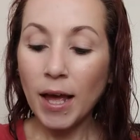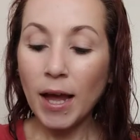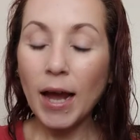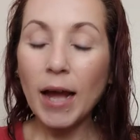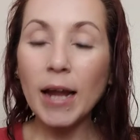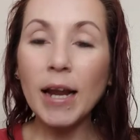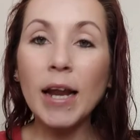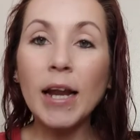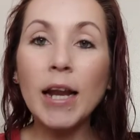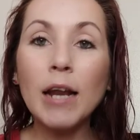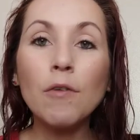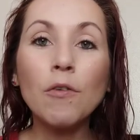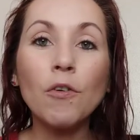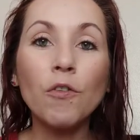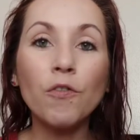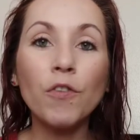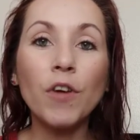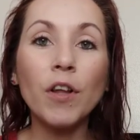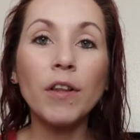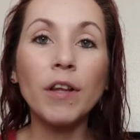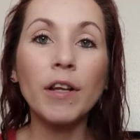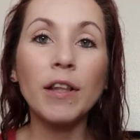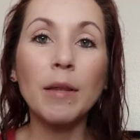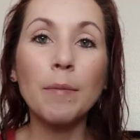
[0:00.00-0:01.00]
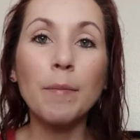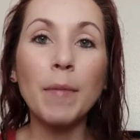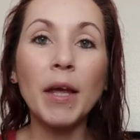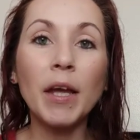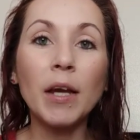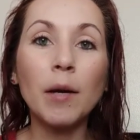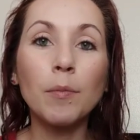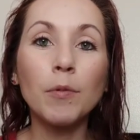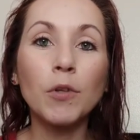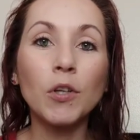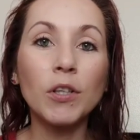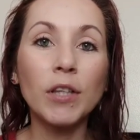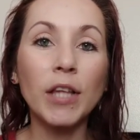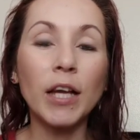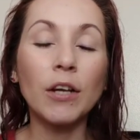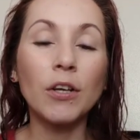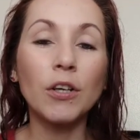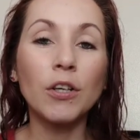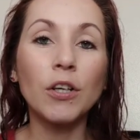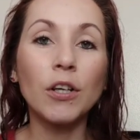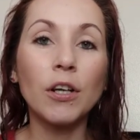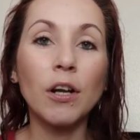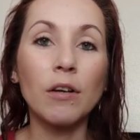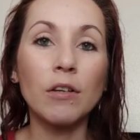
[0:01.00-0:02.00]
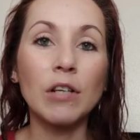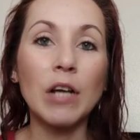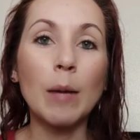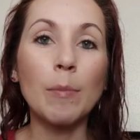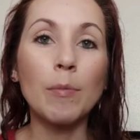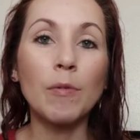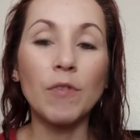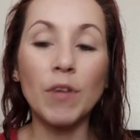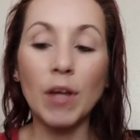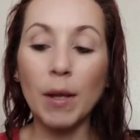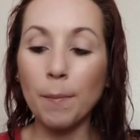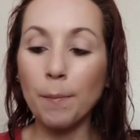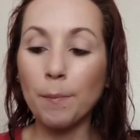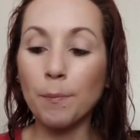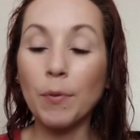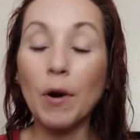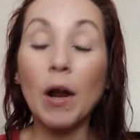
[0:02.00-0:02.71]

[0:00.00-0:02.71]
And I never felt like the makeup looked that good on top of it,